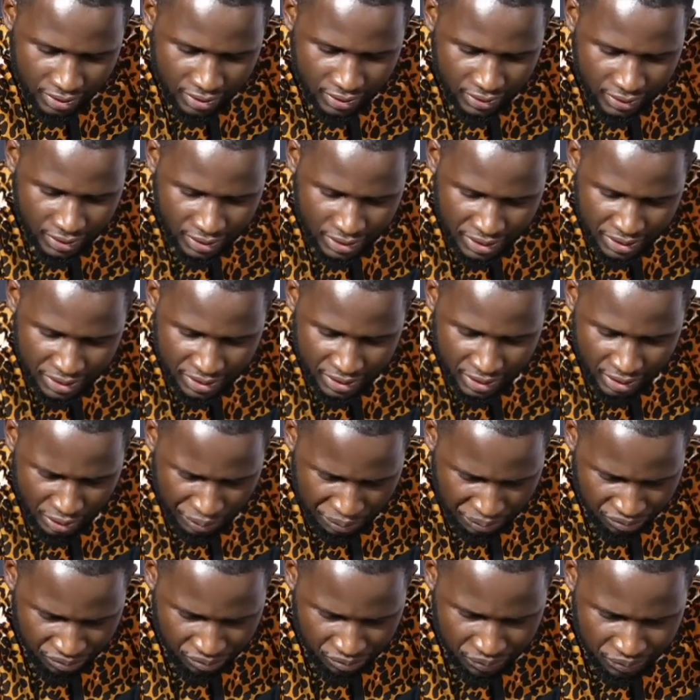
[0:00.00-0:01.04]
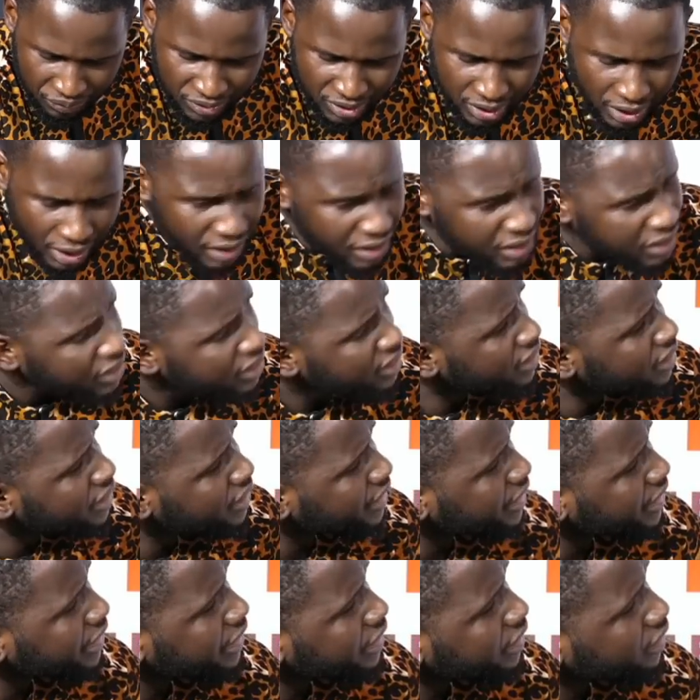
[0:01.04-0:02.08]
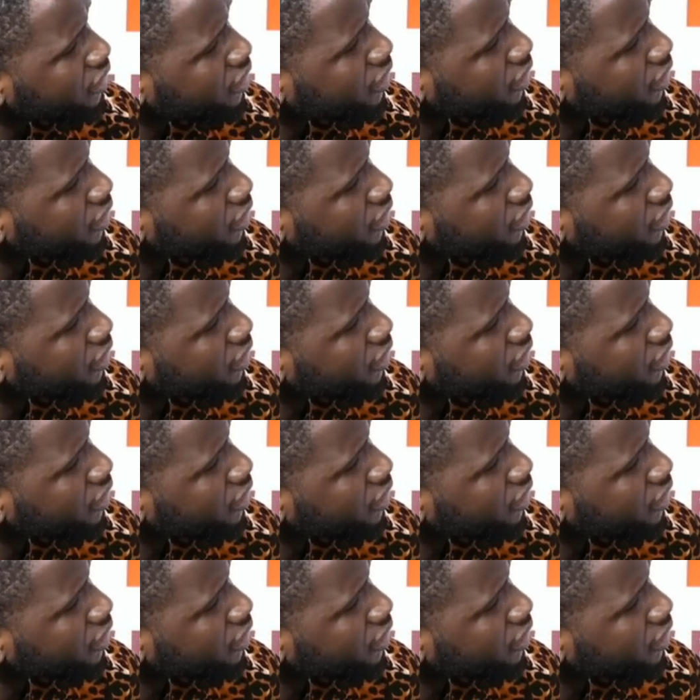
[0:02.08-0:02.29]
the seizing of nearly 3